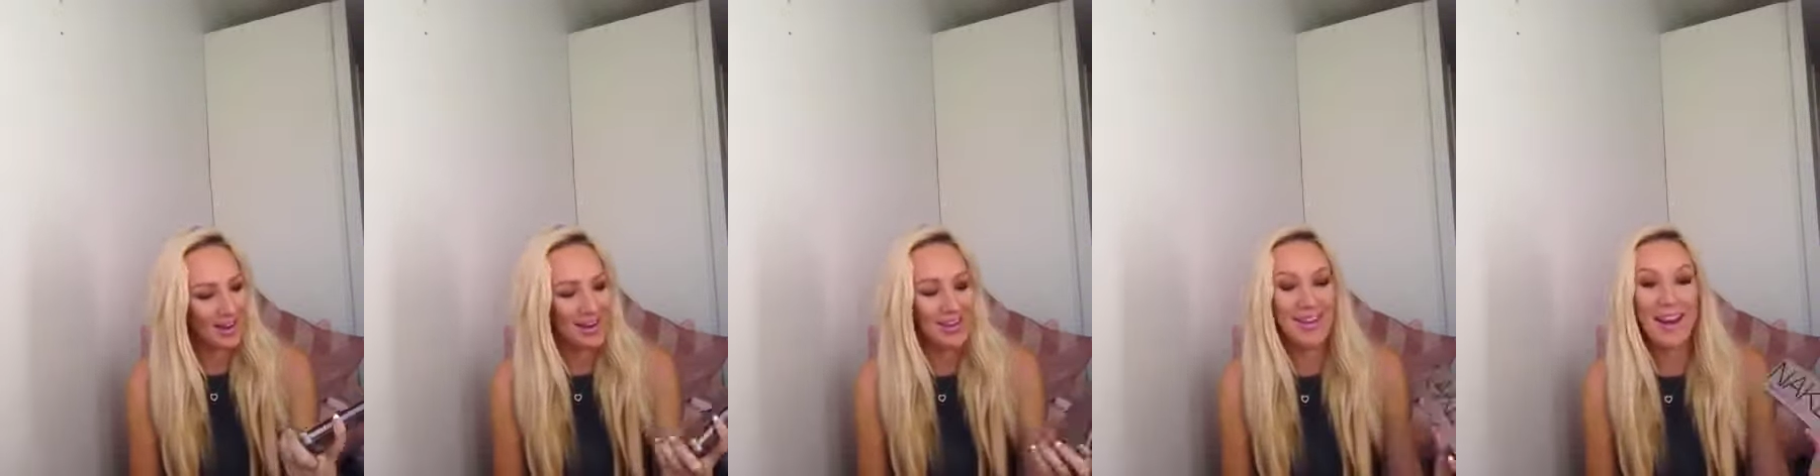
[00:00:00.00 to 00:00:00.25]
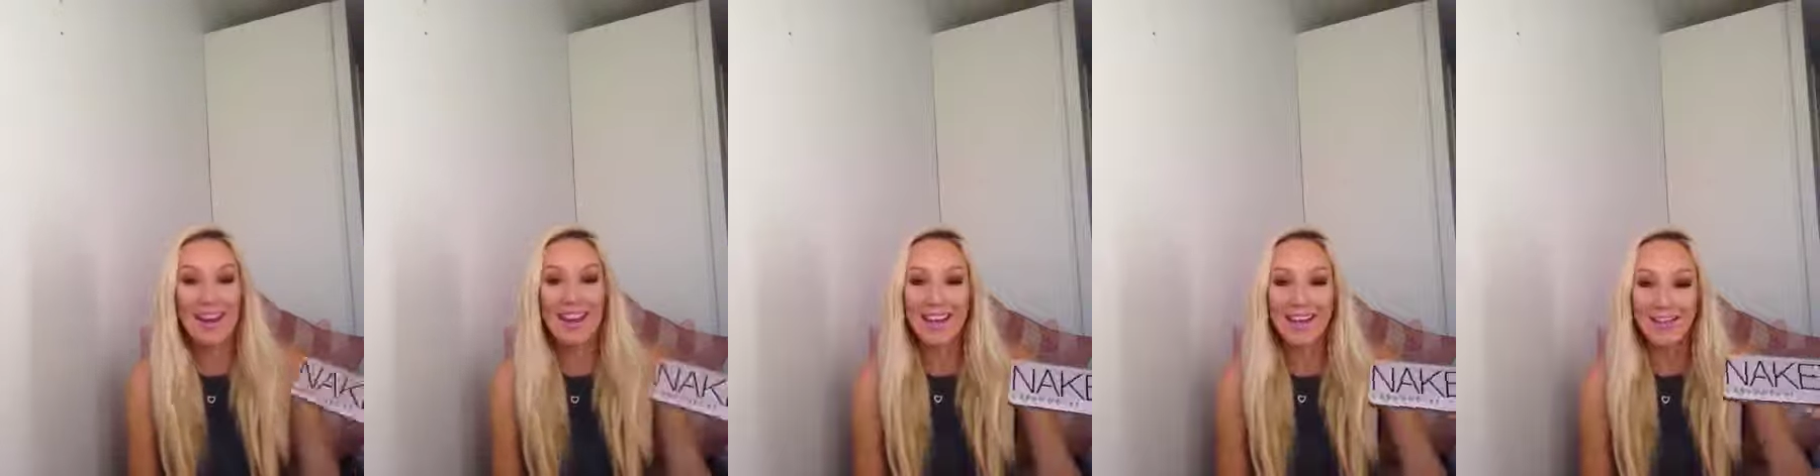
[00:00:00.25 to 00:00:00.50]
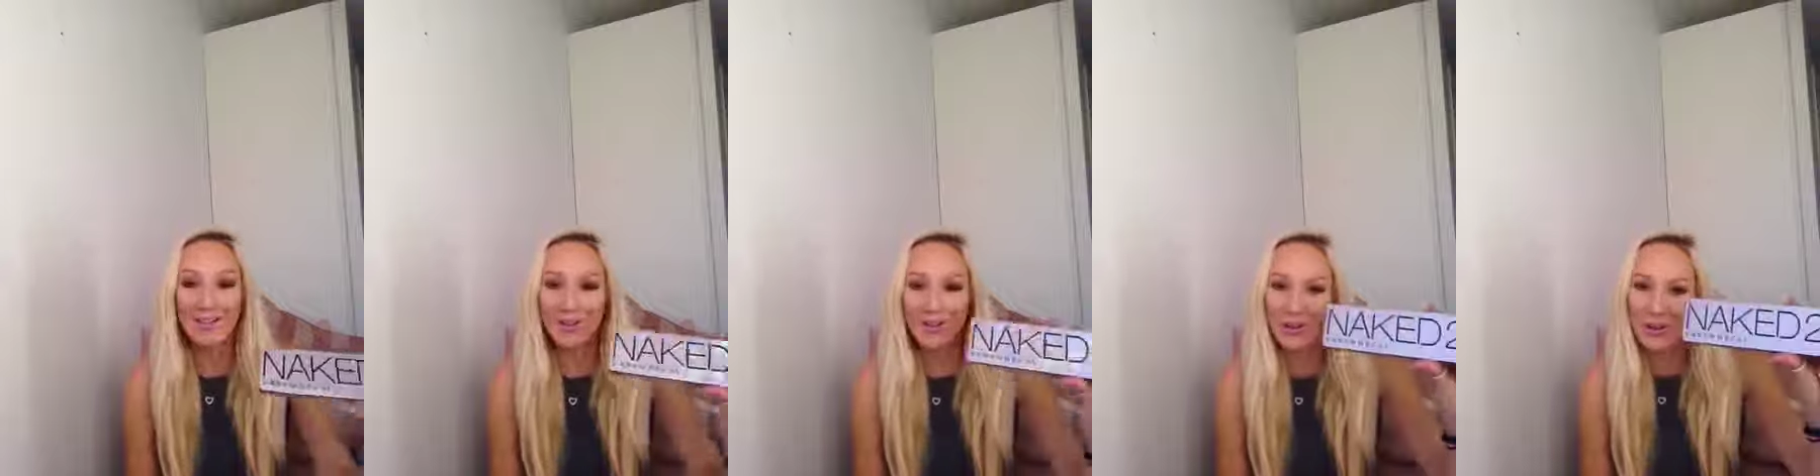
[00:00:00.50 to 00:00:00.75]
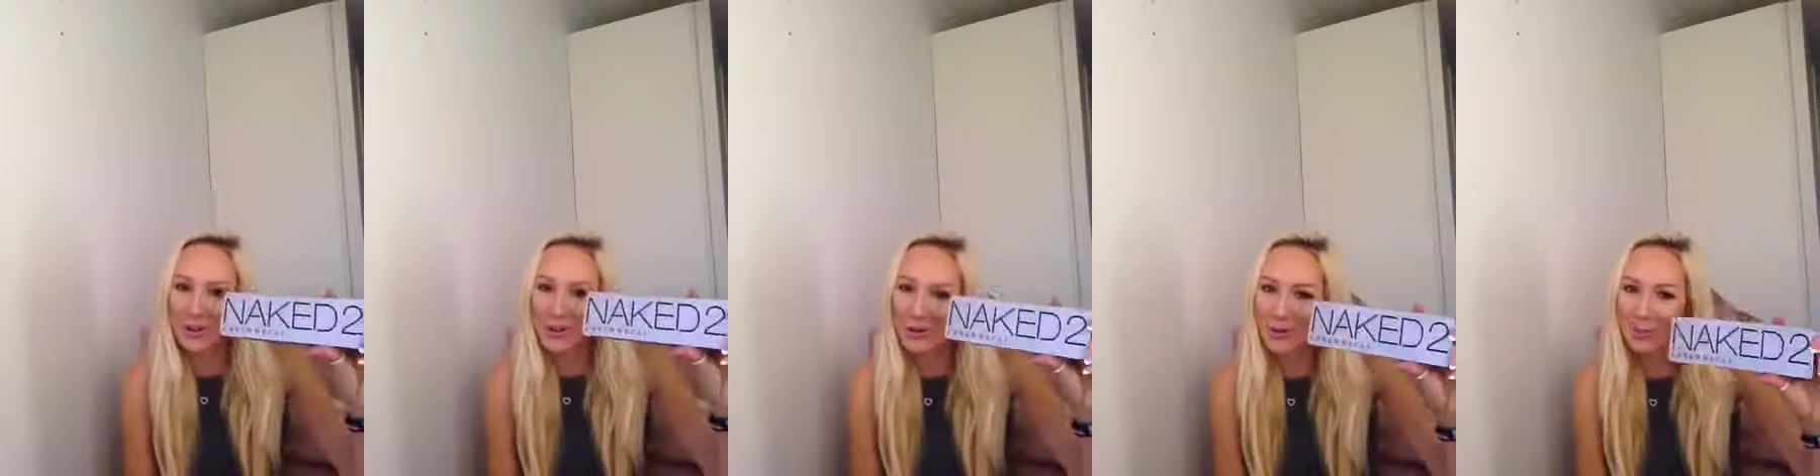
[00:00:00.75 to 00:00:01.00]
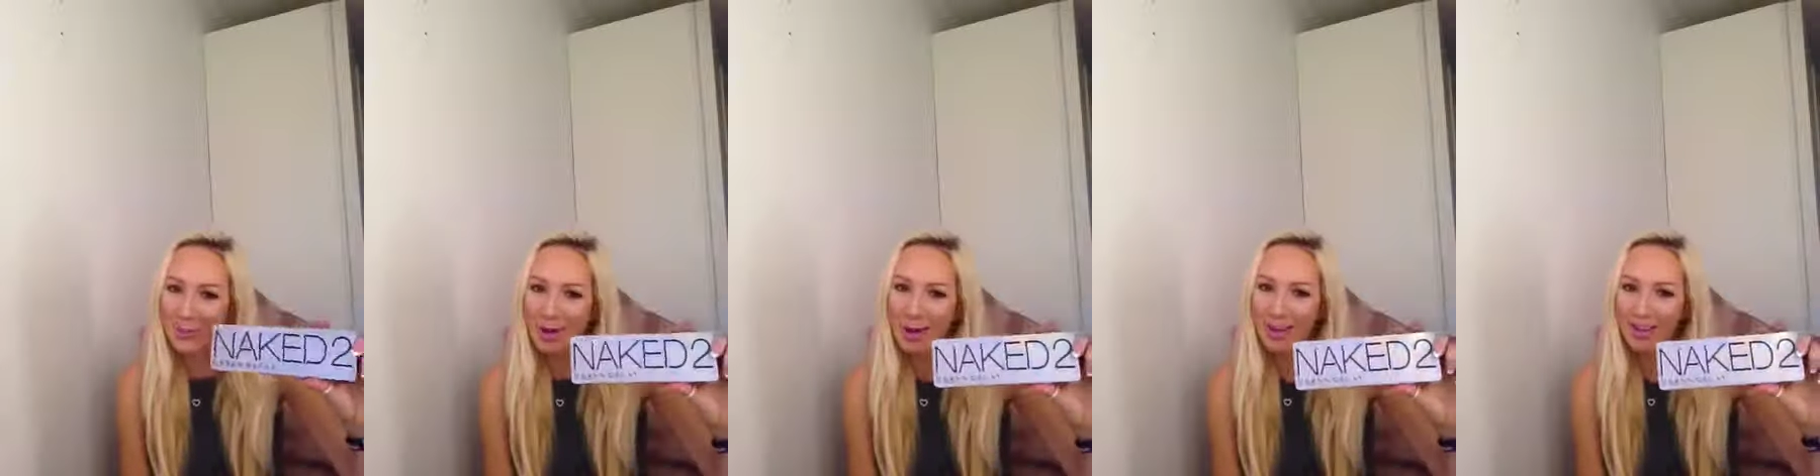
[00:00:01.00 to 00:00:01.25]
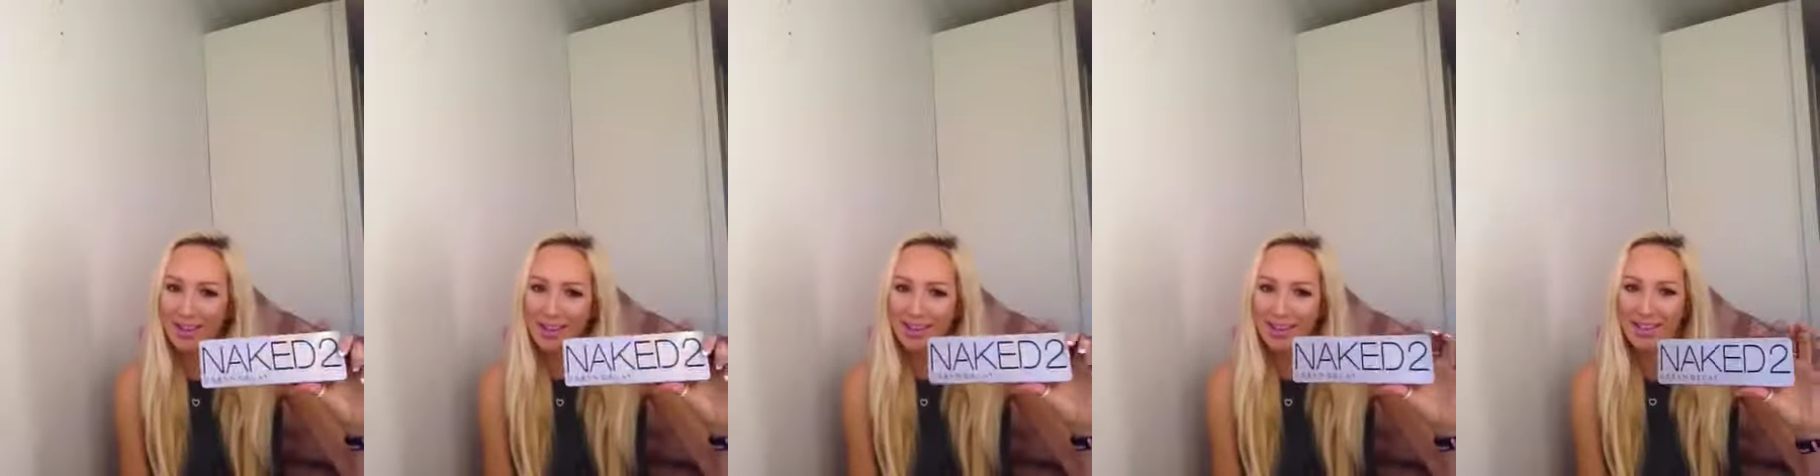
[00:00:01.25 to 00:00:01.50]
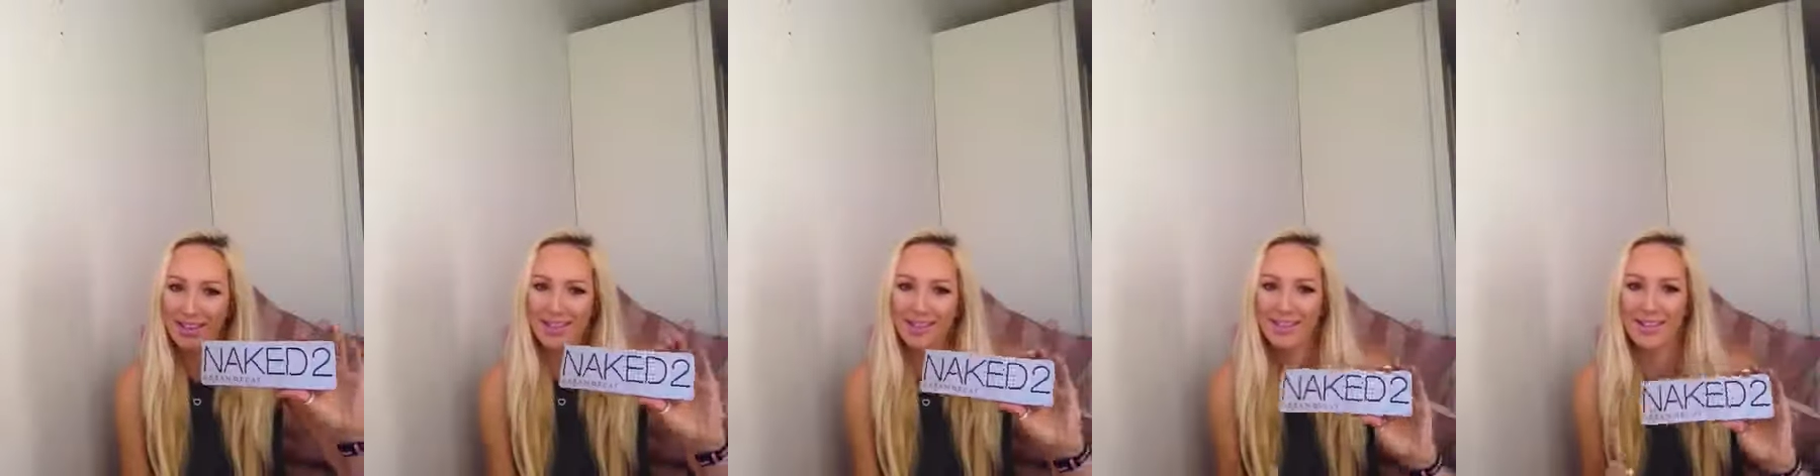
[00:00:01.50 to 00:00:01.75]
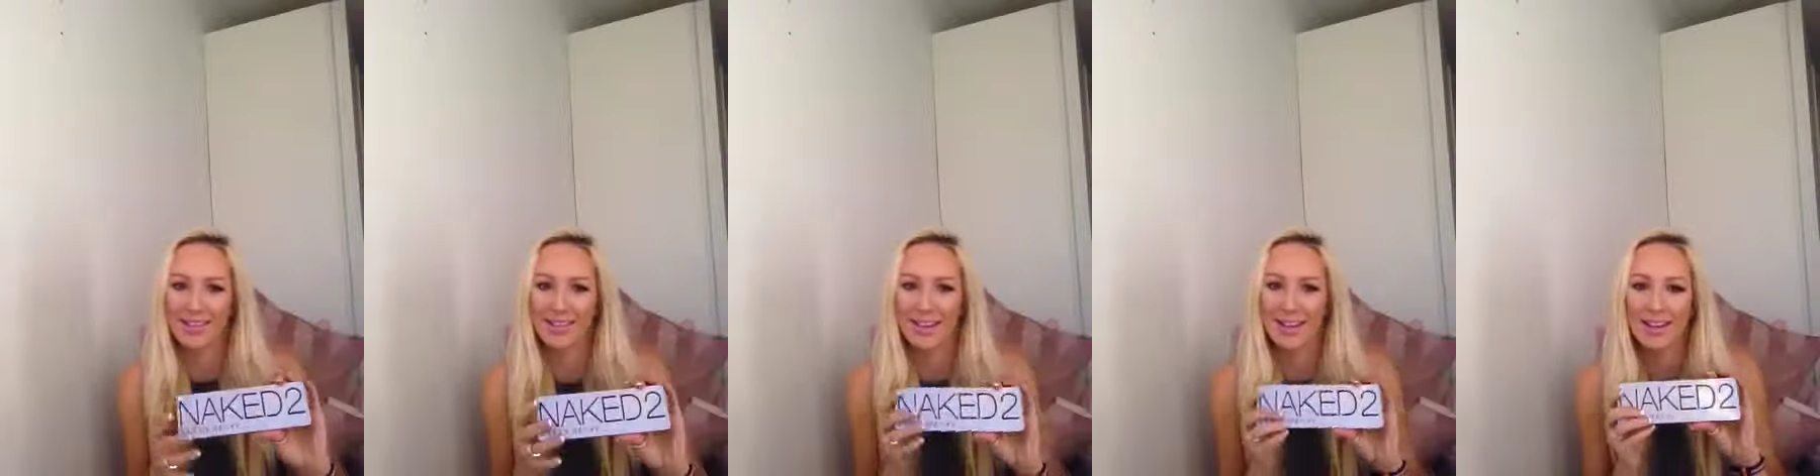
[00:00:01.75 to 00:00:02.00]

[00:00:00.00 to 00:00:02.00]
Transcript: Naked 2 palettes.